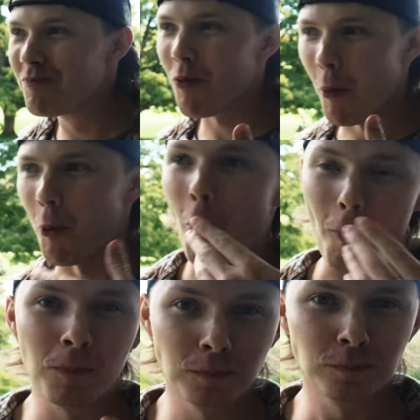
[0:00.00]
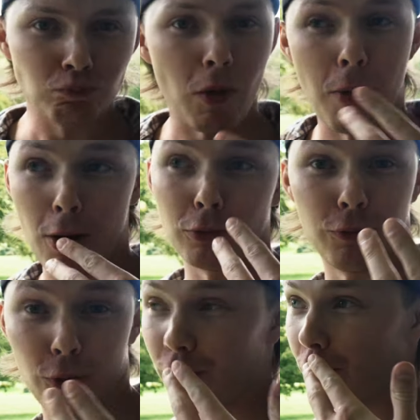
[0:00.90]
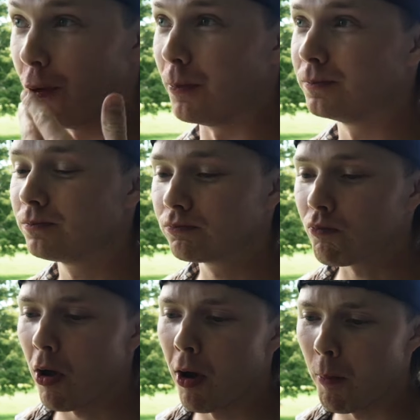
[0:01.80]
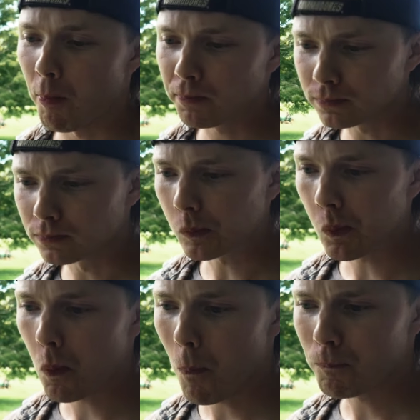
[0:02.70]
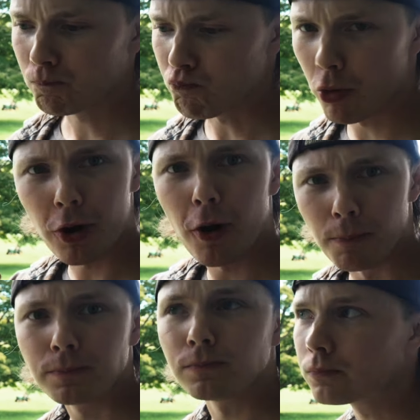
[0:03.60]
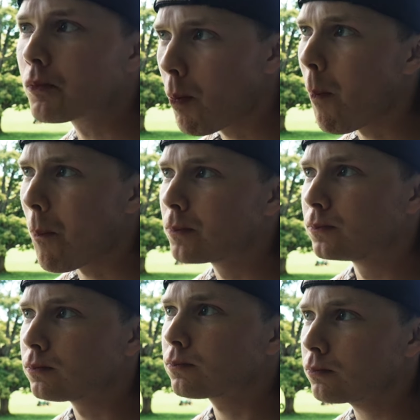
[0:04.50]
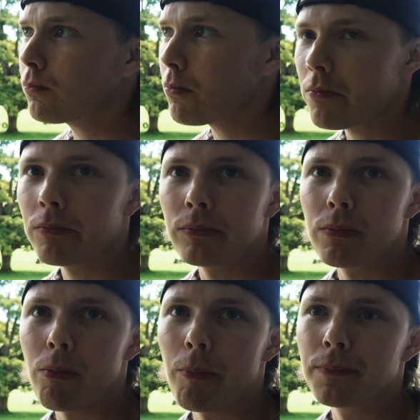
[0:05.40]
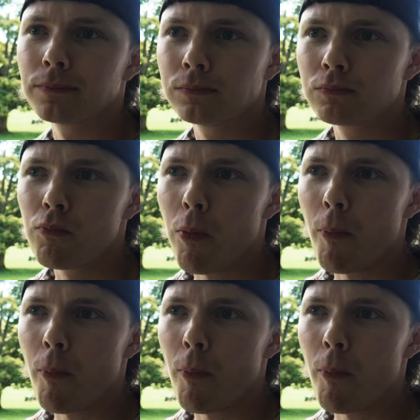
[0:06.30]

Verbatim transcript: Chewing on well, here. I'm full of full food. Um, really good. What's it compared to? Yeah.